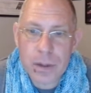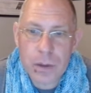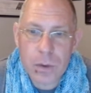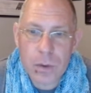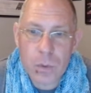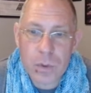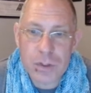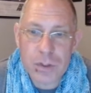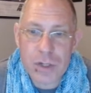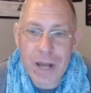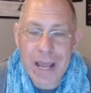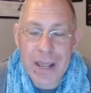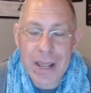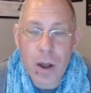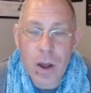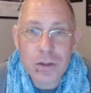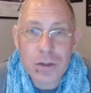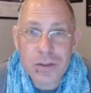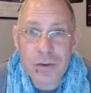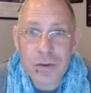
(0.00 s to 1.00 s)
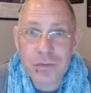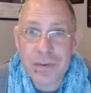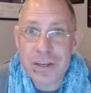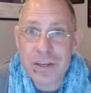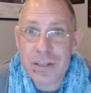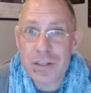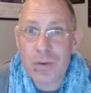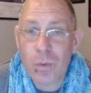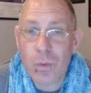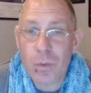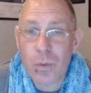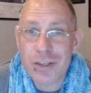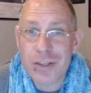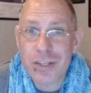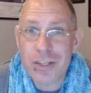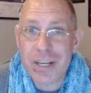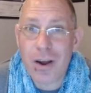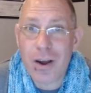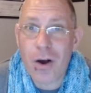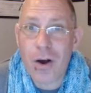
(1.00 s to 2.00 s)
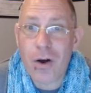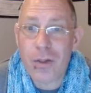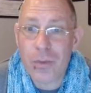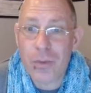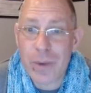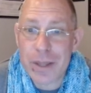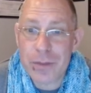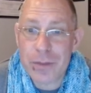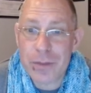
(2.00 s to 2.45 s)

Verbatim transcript: which I also finished watching all the way through